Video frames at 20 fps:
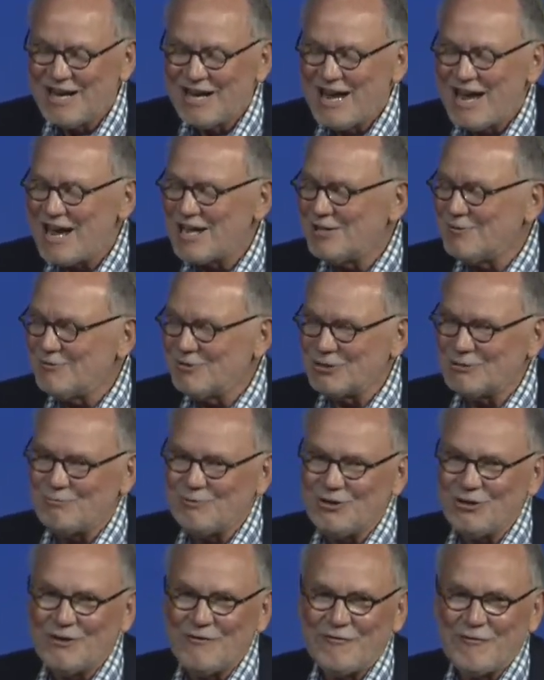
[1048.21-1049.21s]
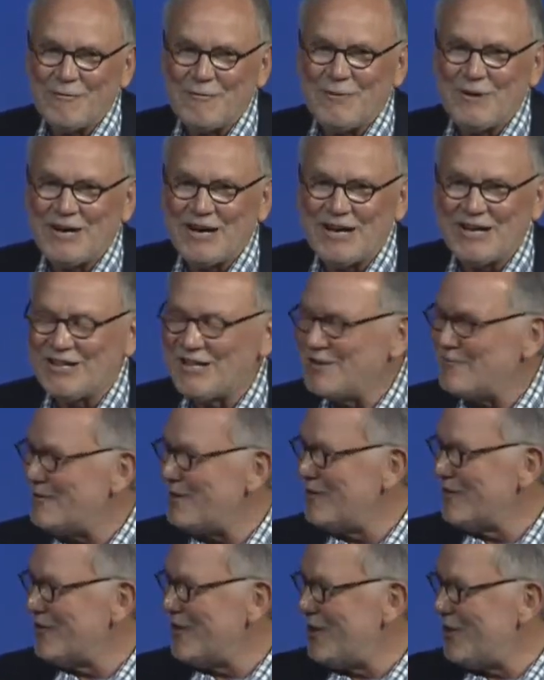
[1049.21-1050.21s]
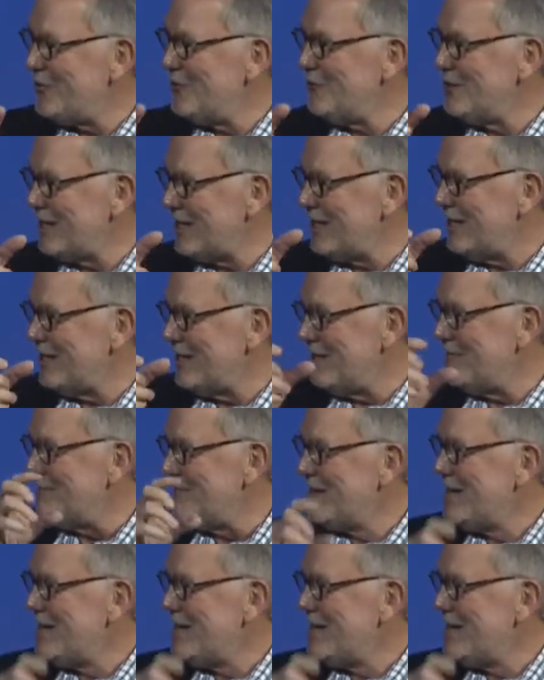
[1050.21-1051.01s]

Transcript: Had the most beautiful bottle, and we were all drinking it